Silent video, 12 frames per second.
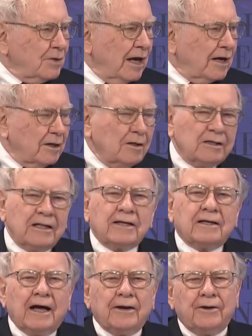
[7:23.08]
Yeah,
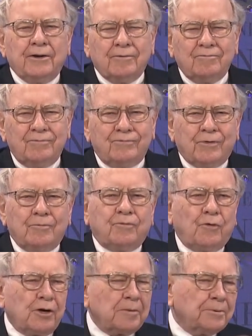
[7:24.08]
they'd gotten to, from
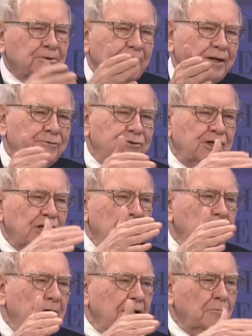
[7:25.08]
forty percent of G D
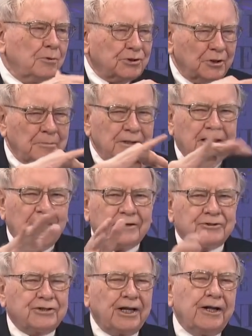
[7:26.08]
P, which had been kind
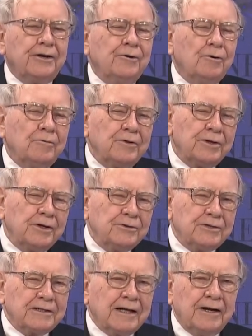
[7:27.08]
of standard over the years,
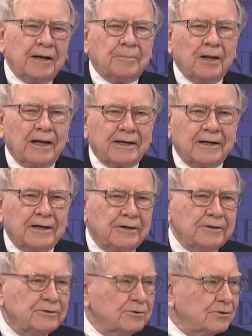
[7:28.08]
they'd gotten up to like one
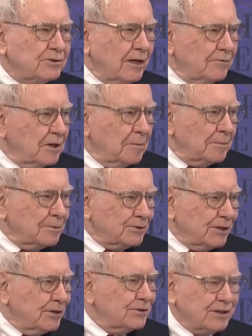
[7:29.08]
hundred seventy
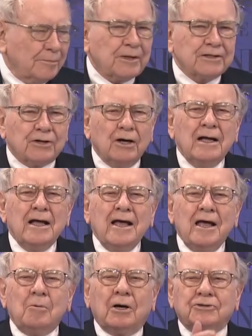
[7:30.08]
percent or something. So
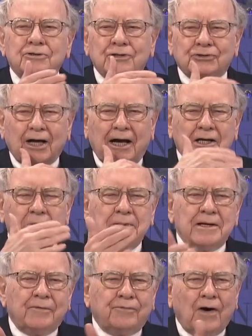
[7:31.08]
it wasn't designed to
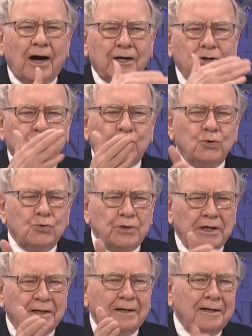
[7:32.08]
be a
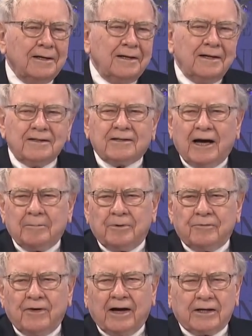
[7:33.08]
fine-tuning type
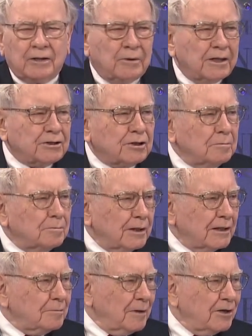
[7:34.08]
of valuation,
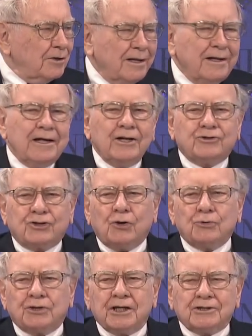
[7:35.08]
but it, it, it
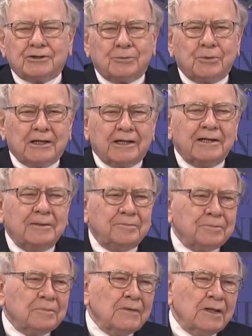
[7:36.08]
showed things had really
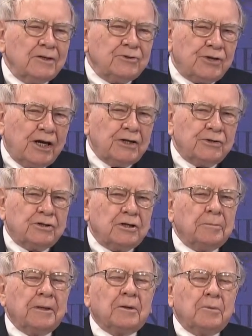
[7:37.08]
changed in
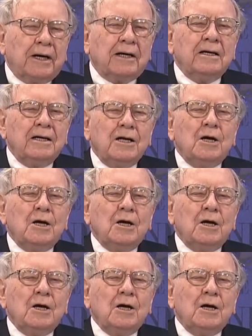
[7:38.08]
a big way.